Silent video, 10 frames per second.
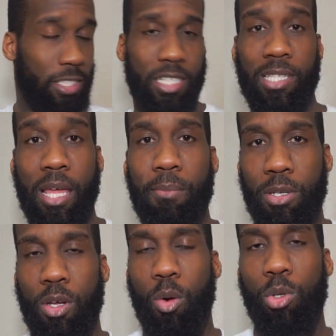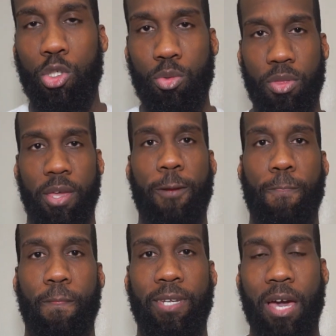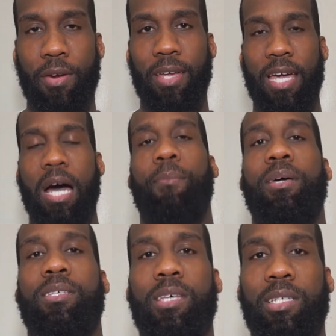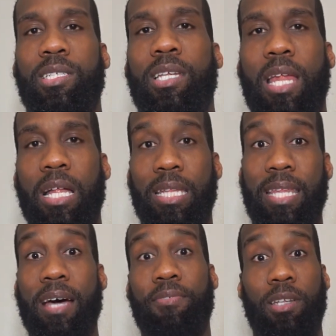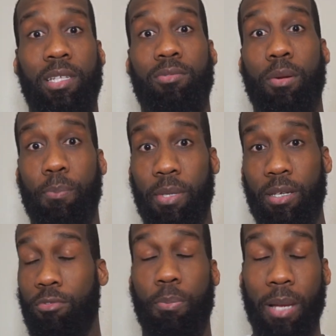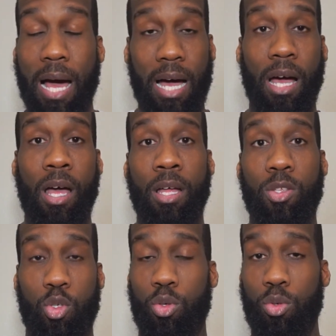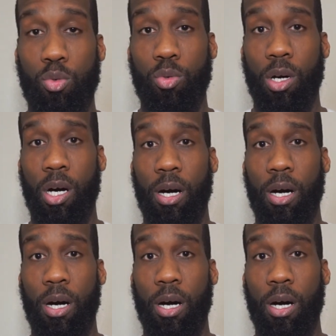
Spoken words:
Just let me know what you think down in the comment section, and I'll definitely reply to